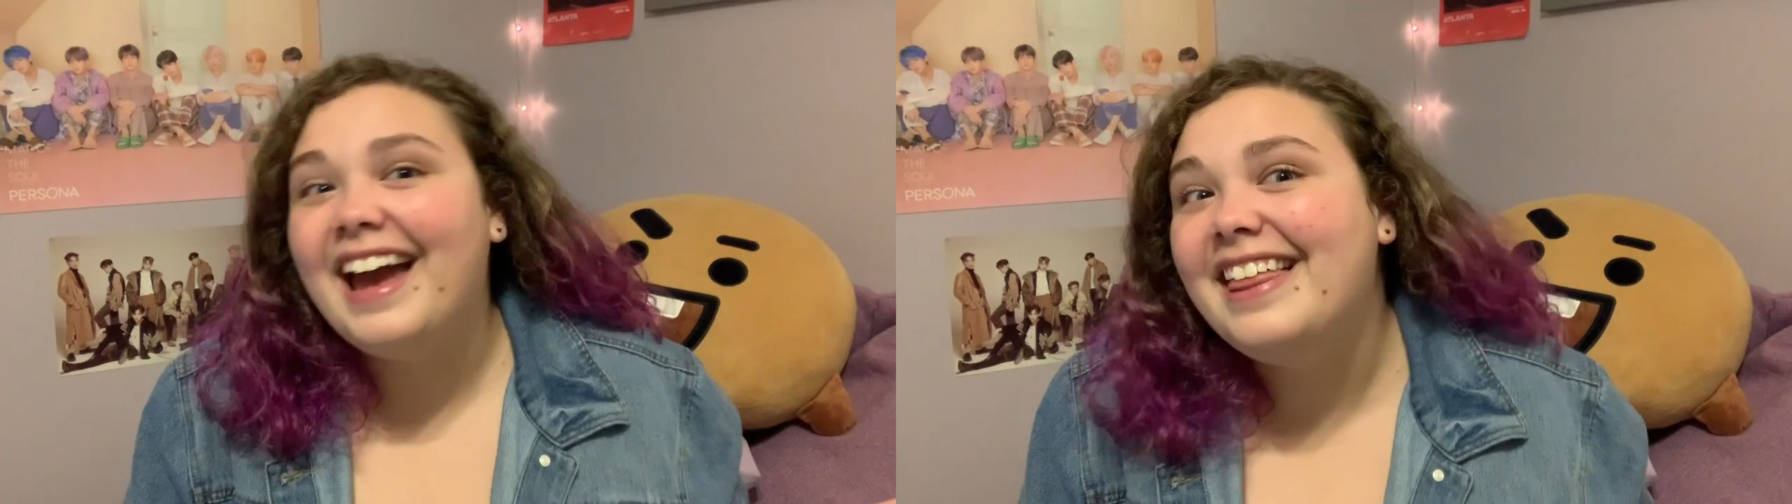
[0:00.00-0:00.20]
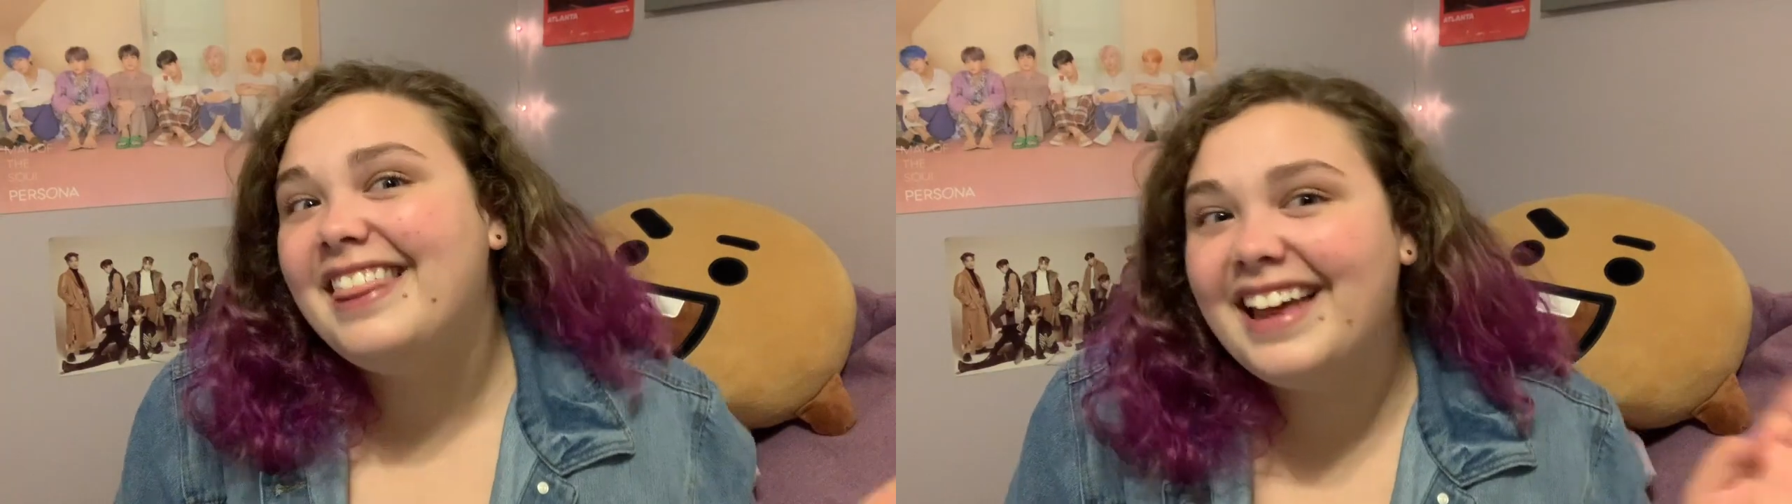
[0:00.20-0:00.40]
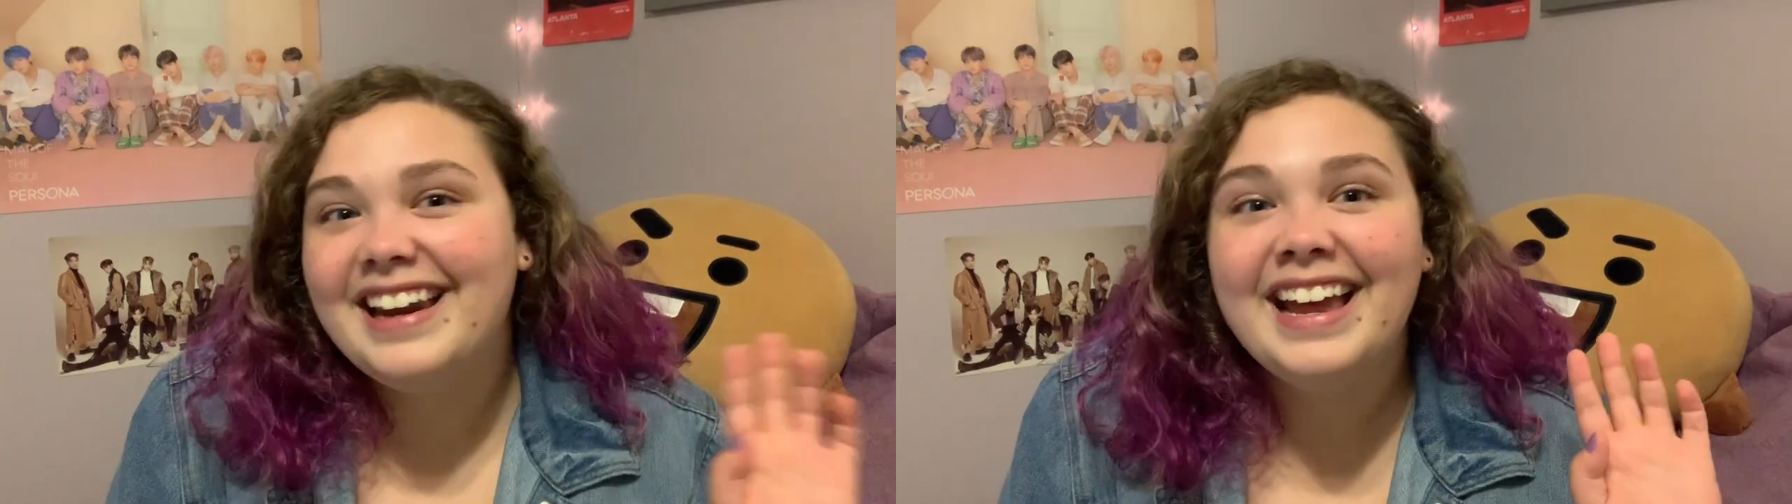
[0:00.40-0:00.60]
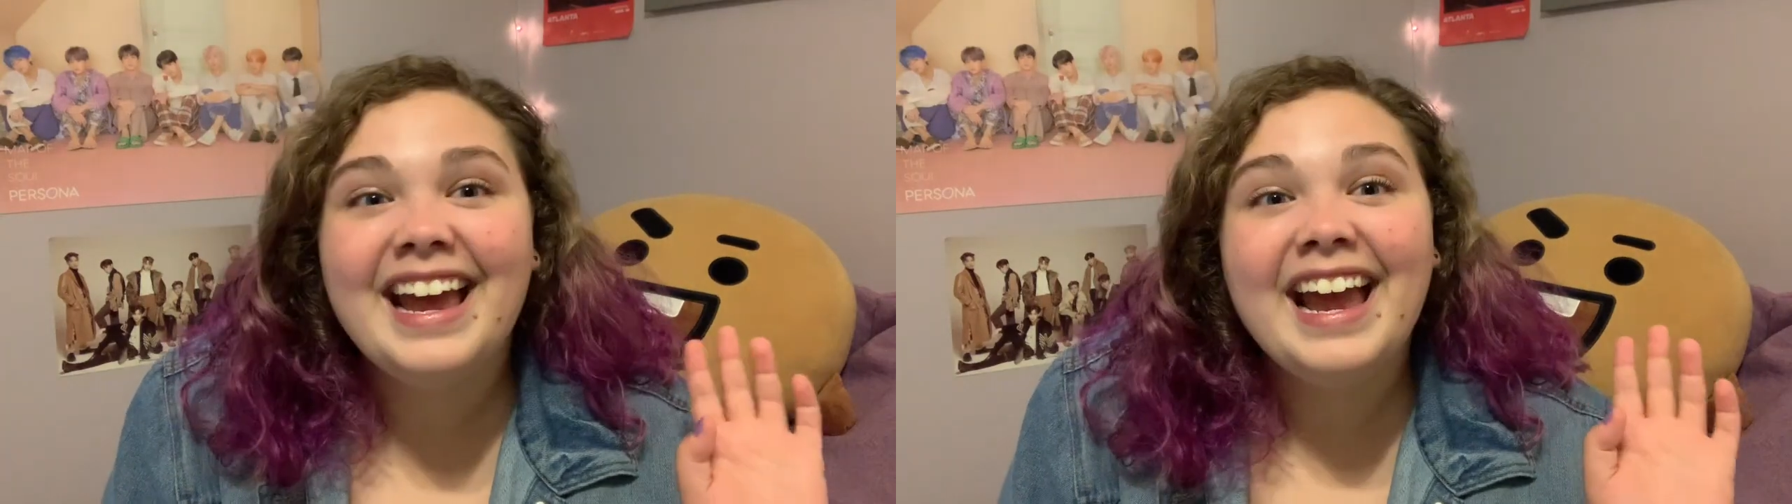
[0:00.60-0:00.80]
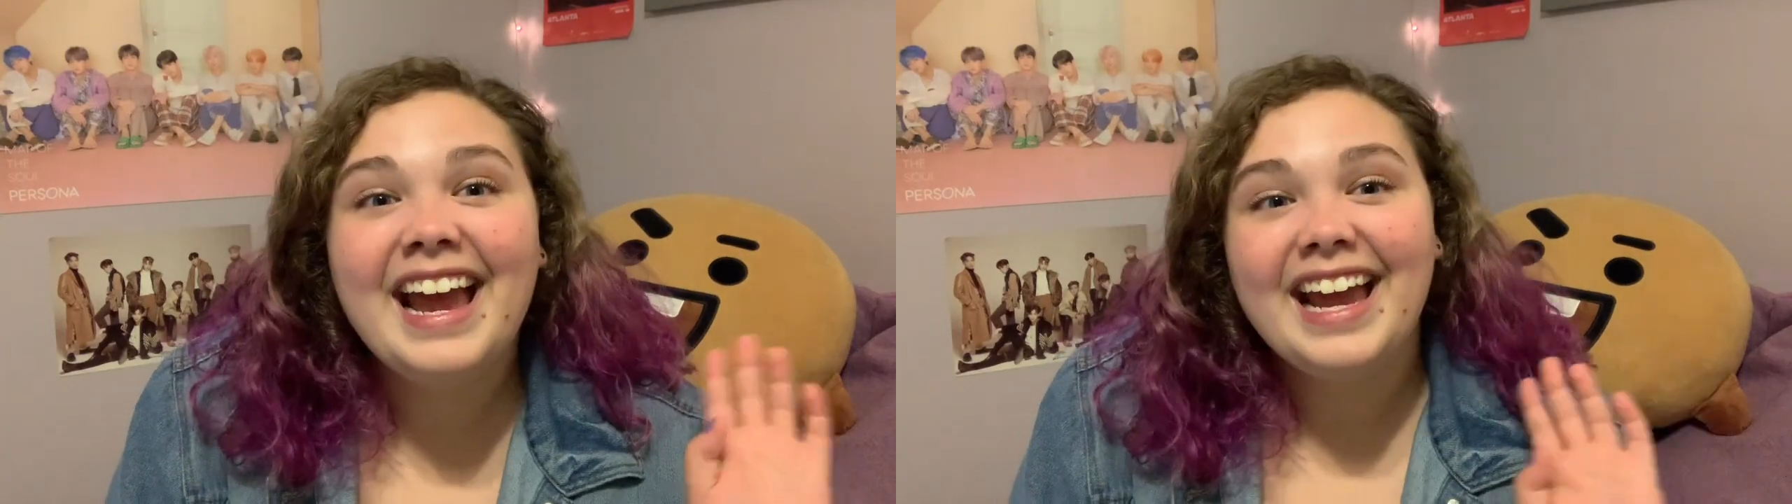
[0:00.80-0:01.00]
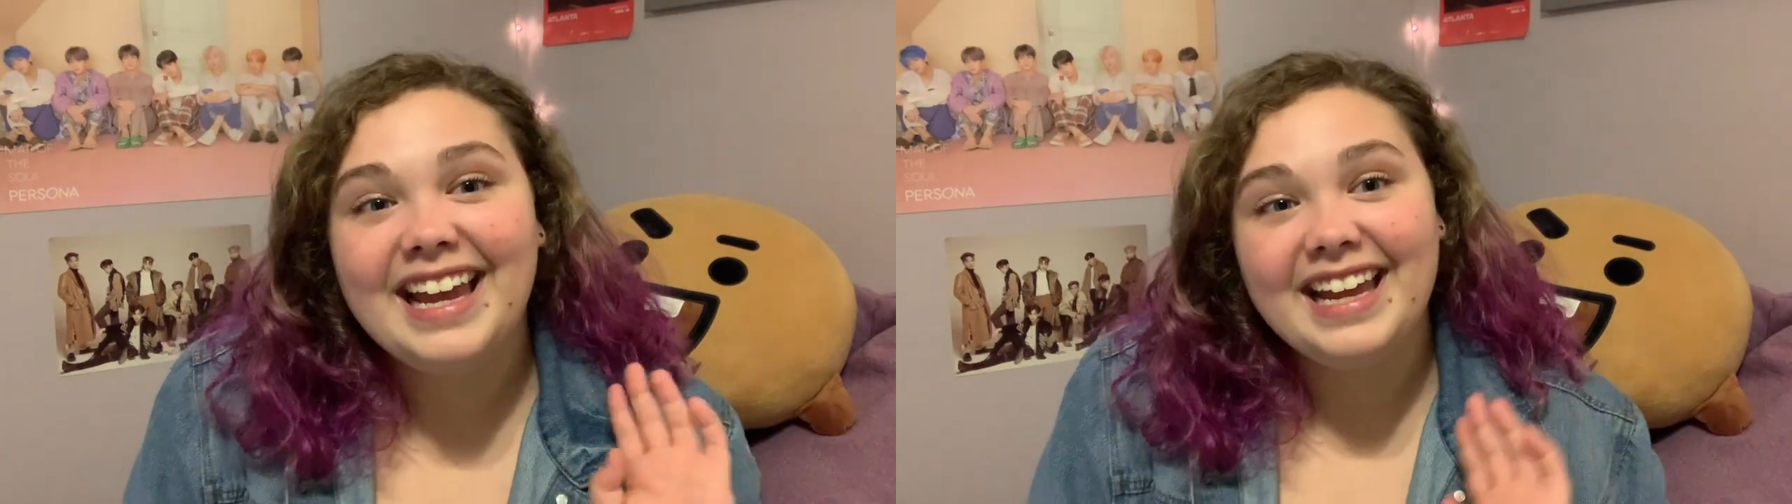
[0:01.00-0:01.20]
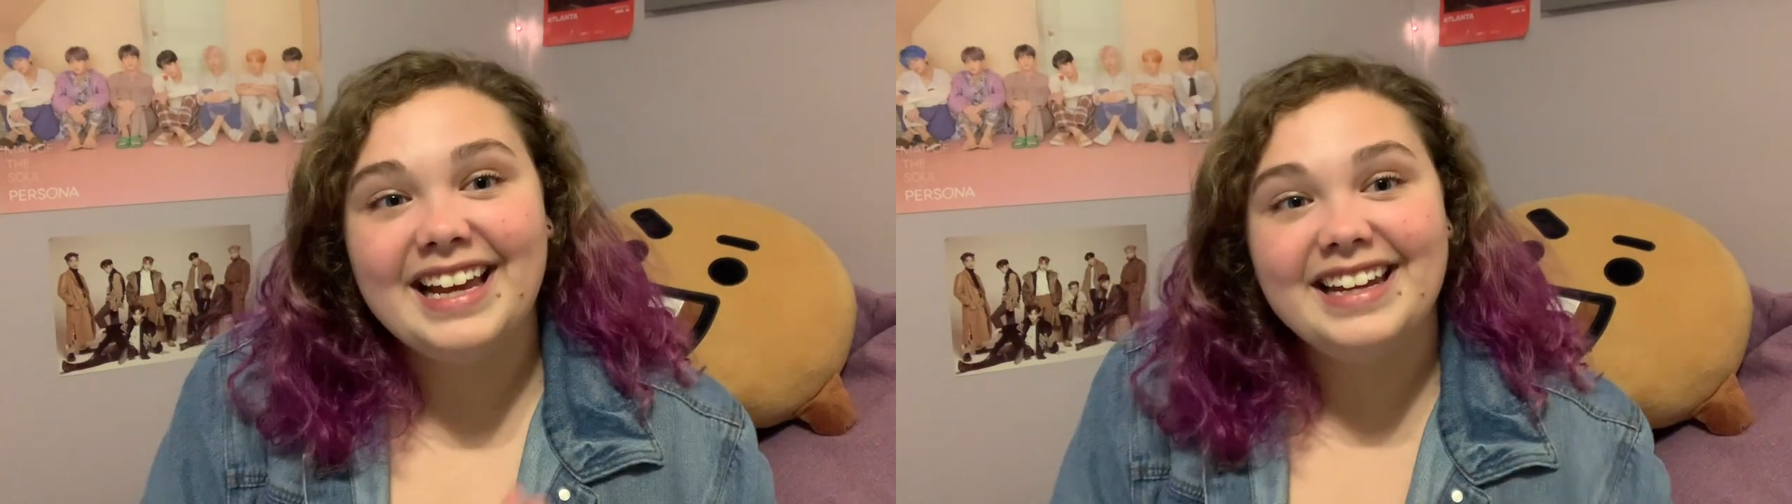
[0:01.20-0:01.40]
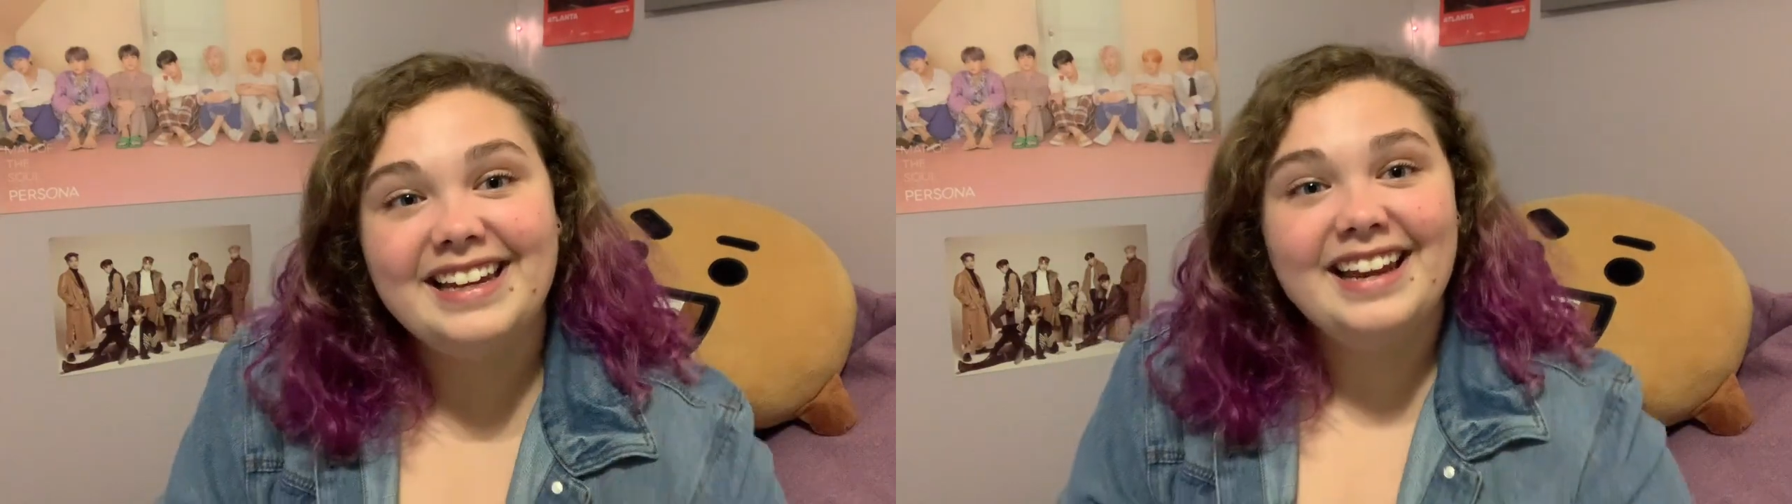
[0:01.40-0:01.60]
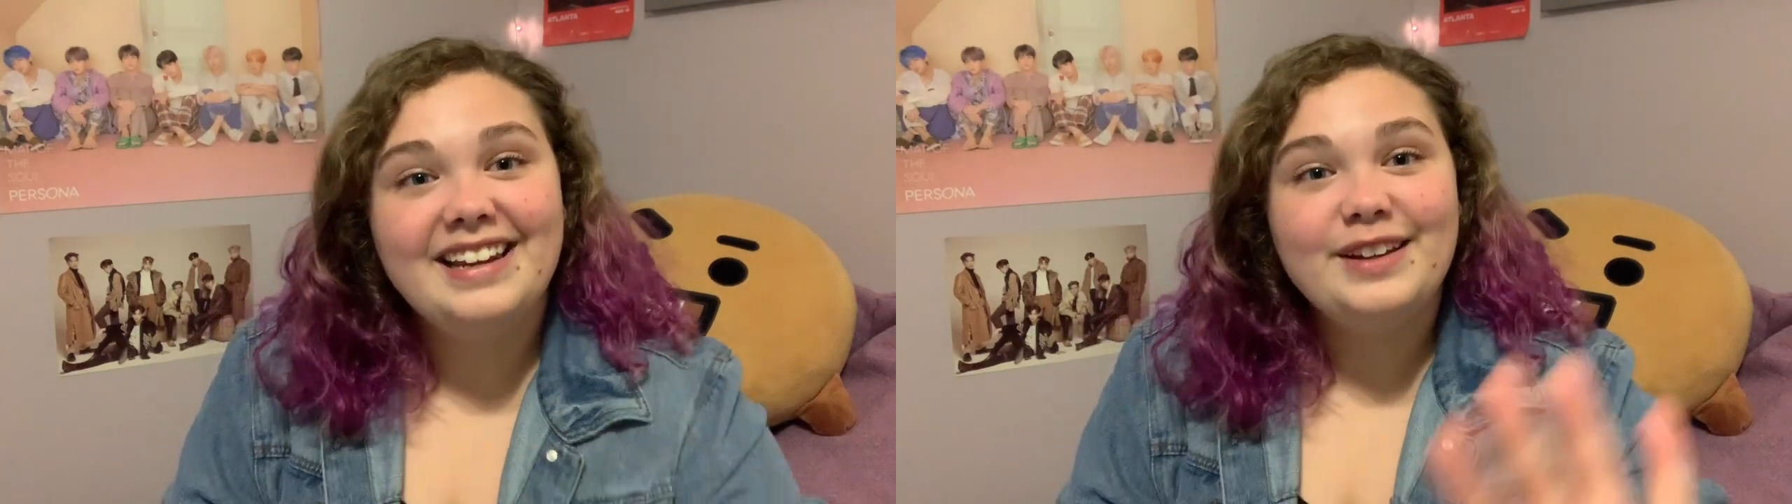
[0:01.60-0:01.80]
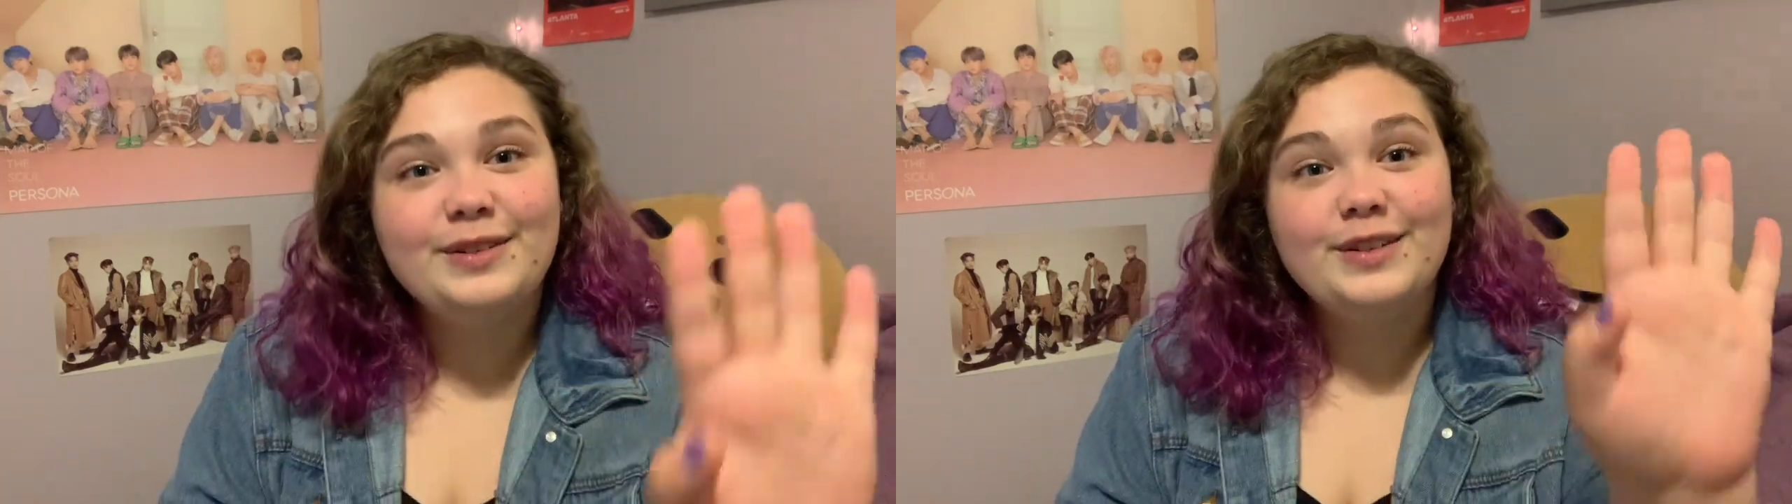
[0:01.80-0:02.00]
And then he continues